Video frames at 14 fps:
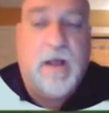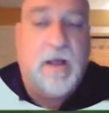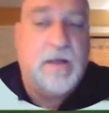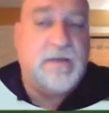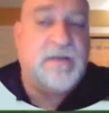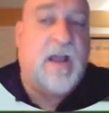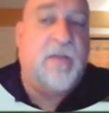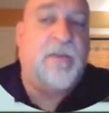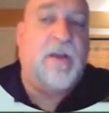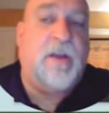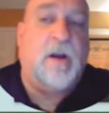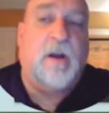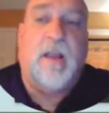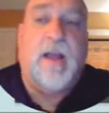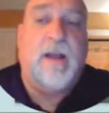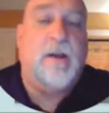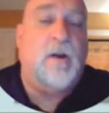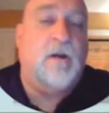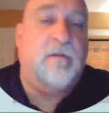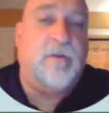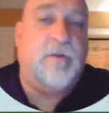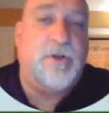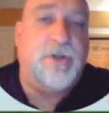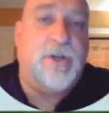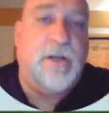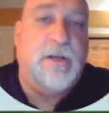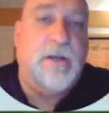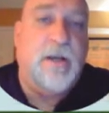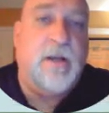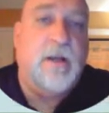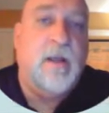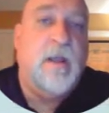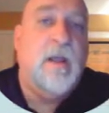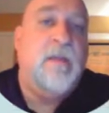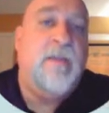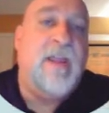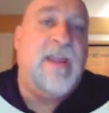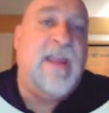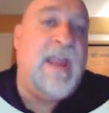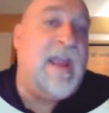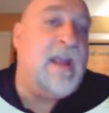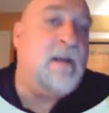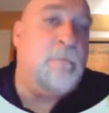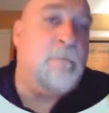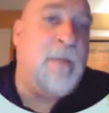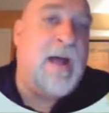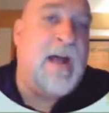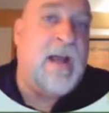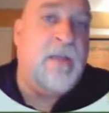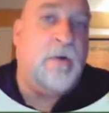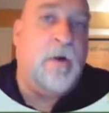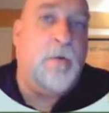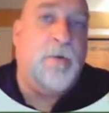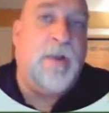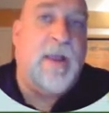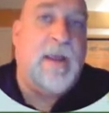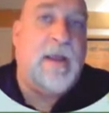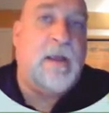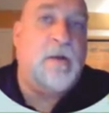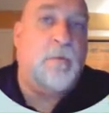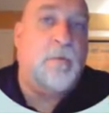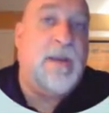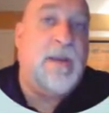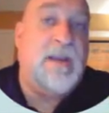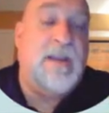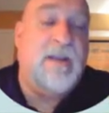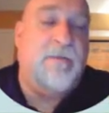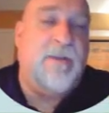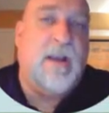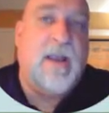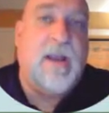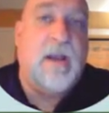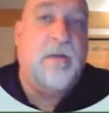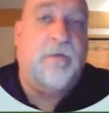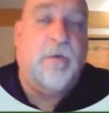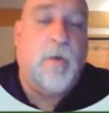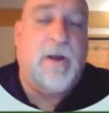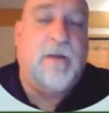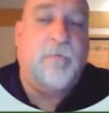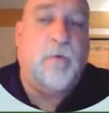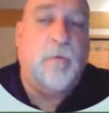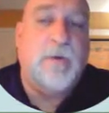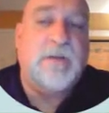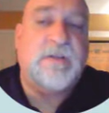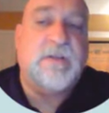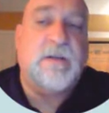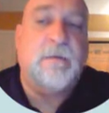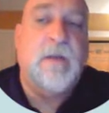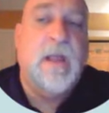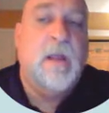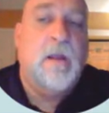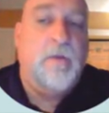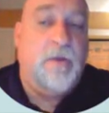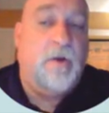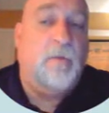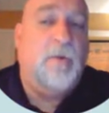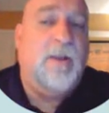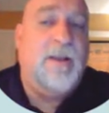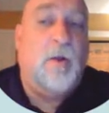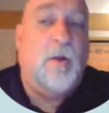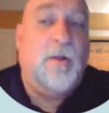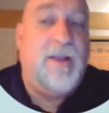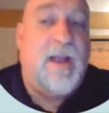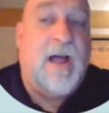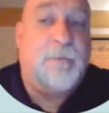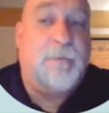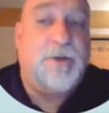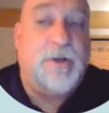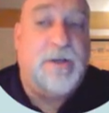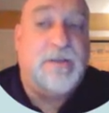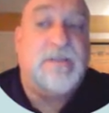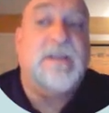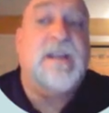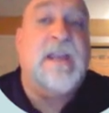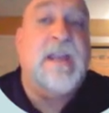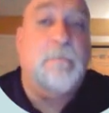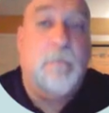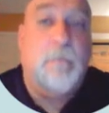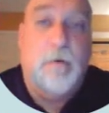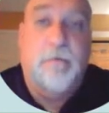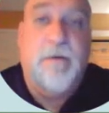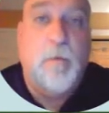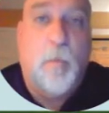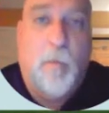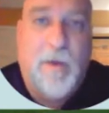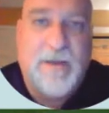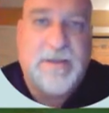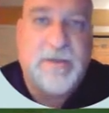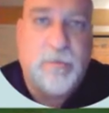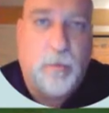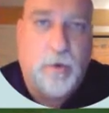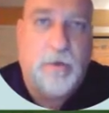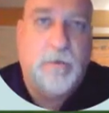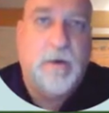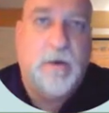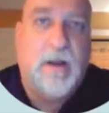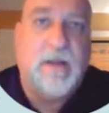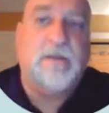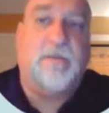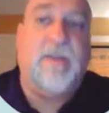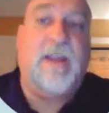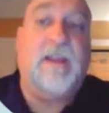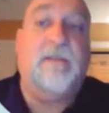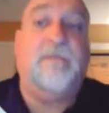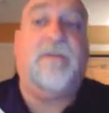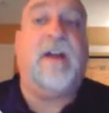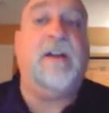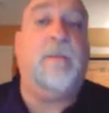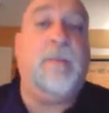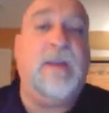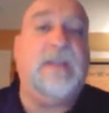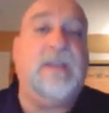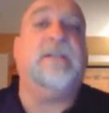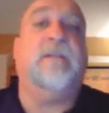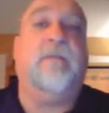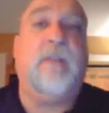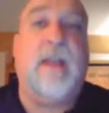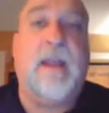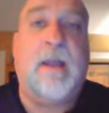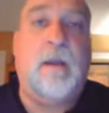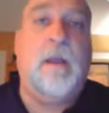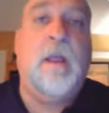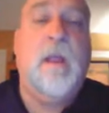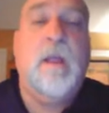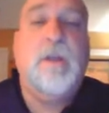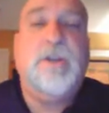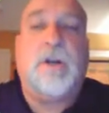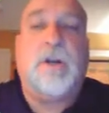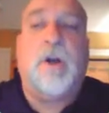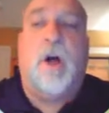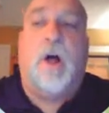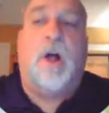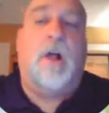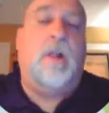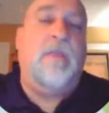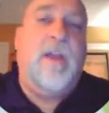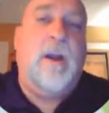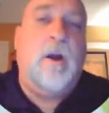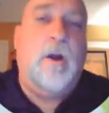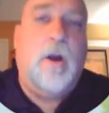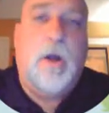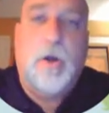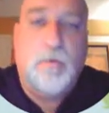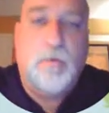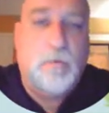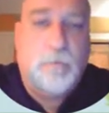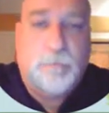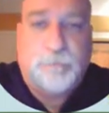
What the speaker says: South Carolina or Virginia. They can't buy their own land or be given land for whatever reason. Their really only option is to keep moving westward until they can find a piece of land to call their own.